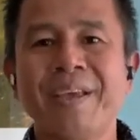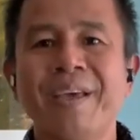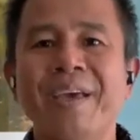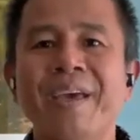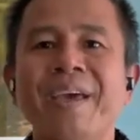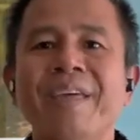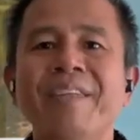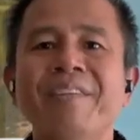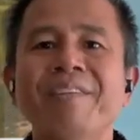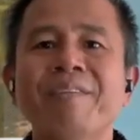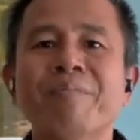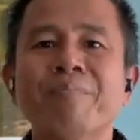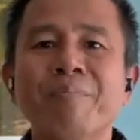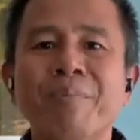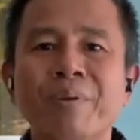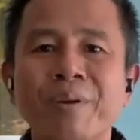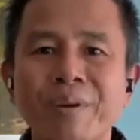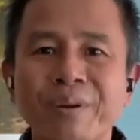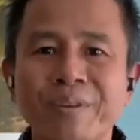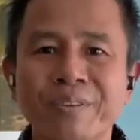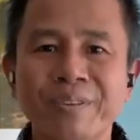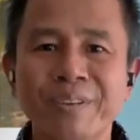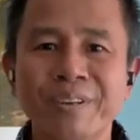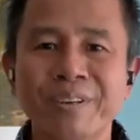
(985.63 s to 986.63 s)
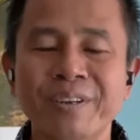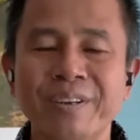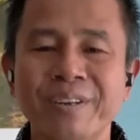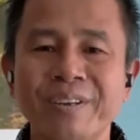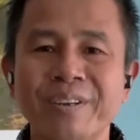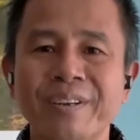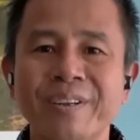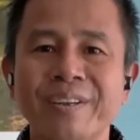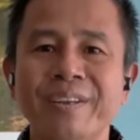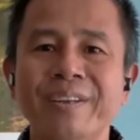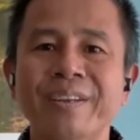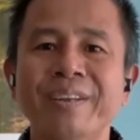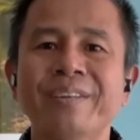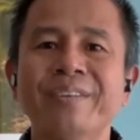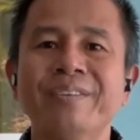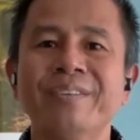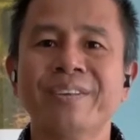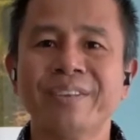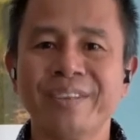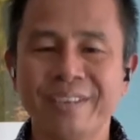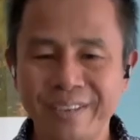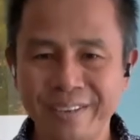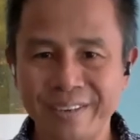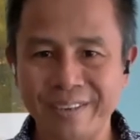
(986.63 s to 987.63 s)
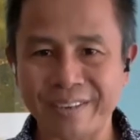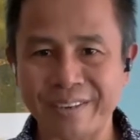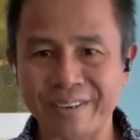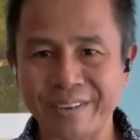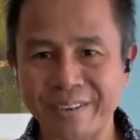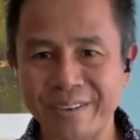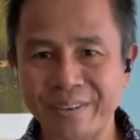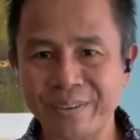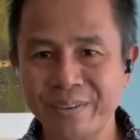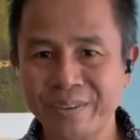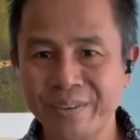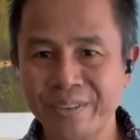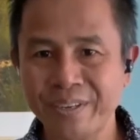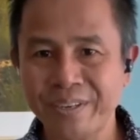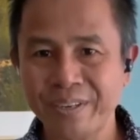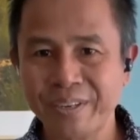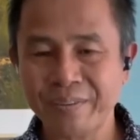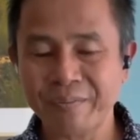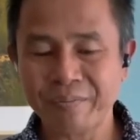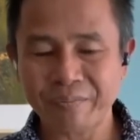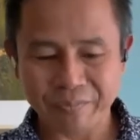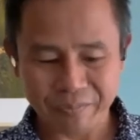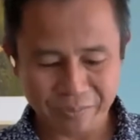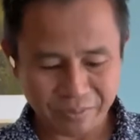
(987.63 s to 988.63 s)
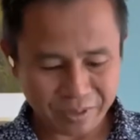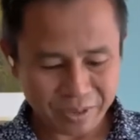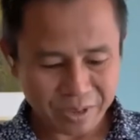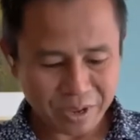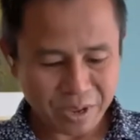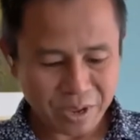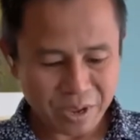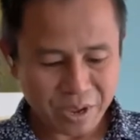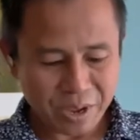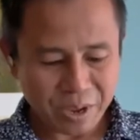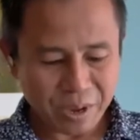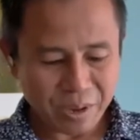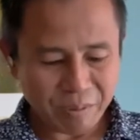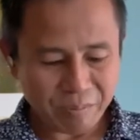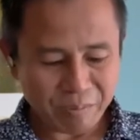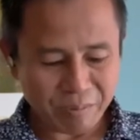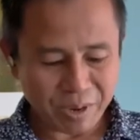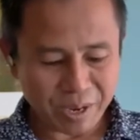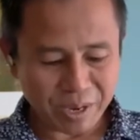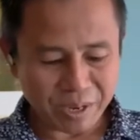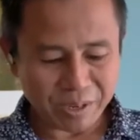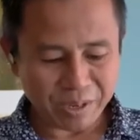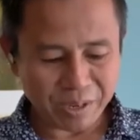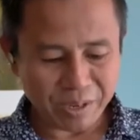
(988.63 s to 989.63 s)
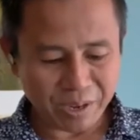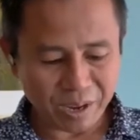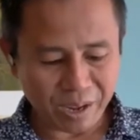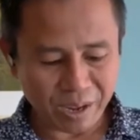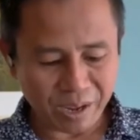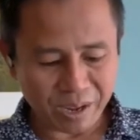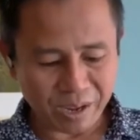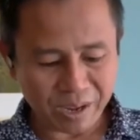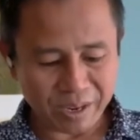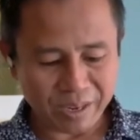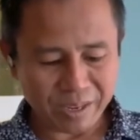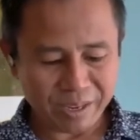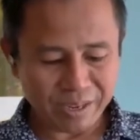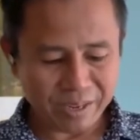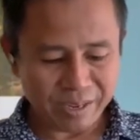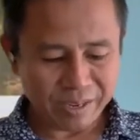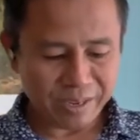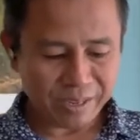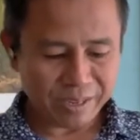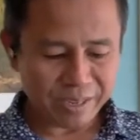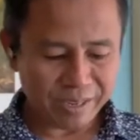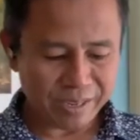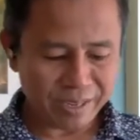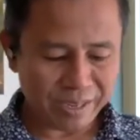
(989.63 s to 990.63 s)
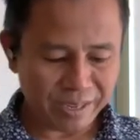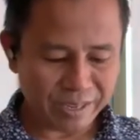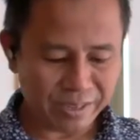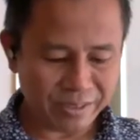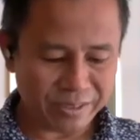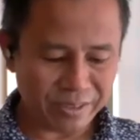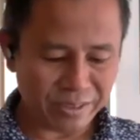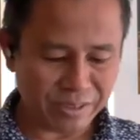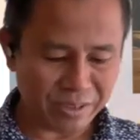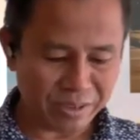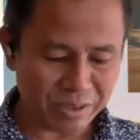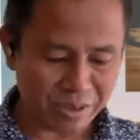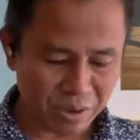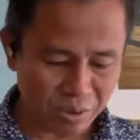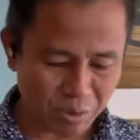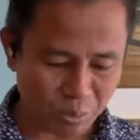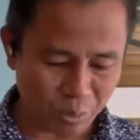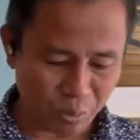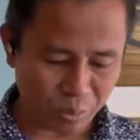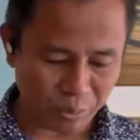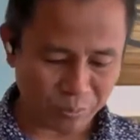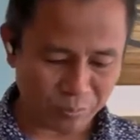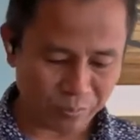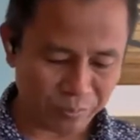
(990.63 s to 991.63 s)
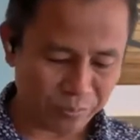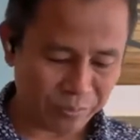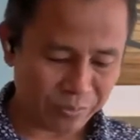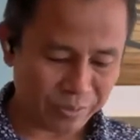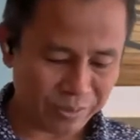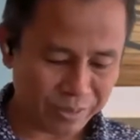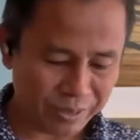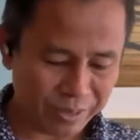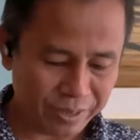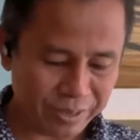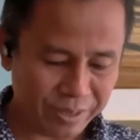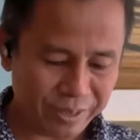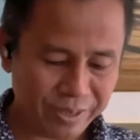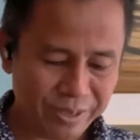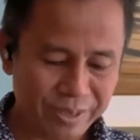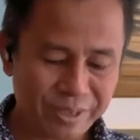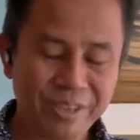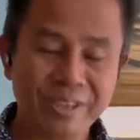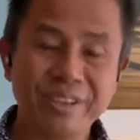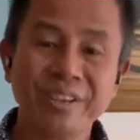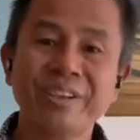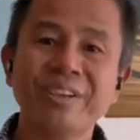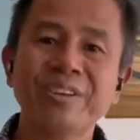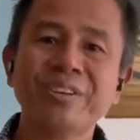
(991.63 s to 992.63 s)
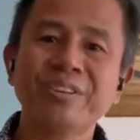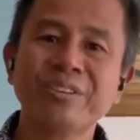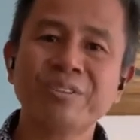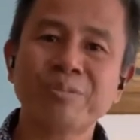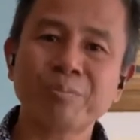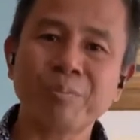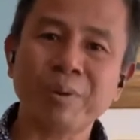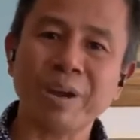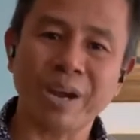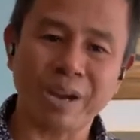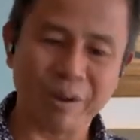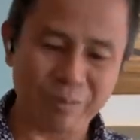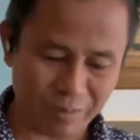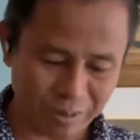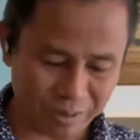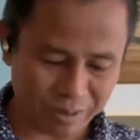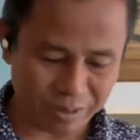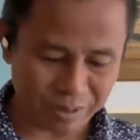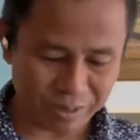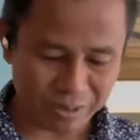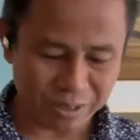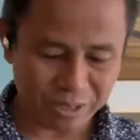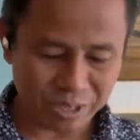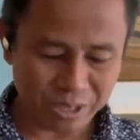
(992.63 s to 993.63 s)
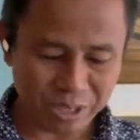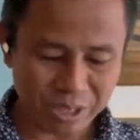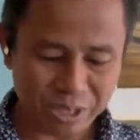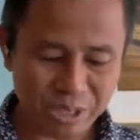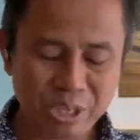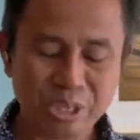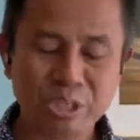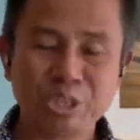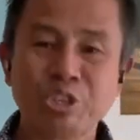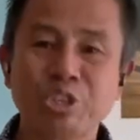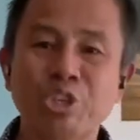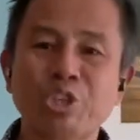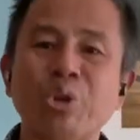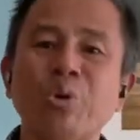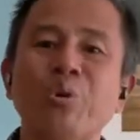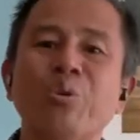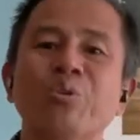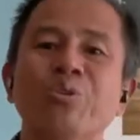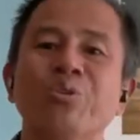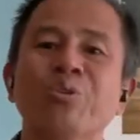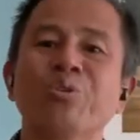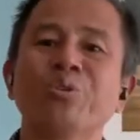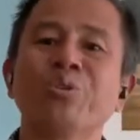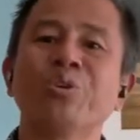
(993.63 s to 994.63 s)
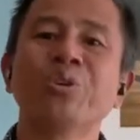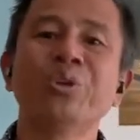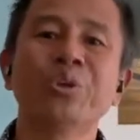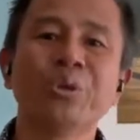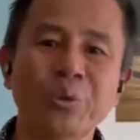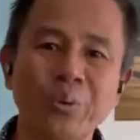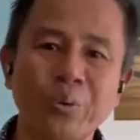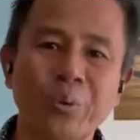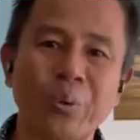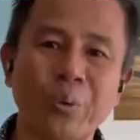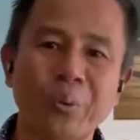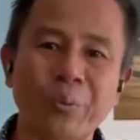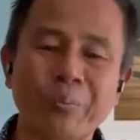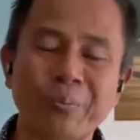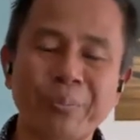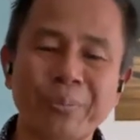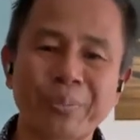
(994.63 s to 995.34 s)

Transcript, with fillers: and the person is healed. You see, when God is known, his power shown to you.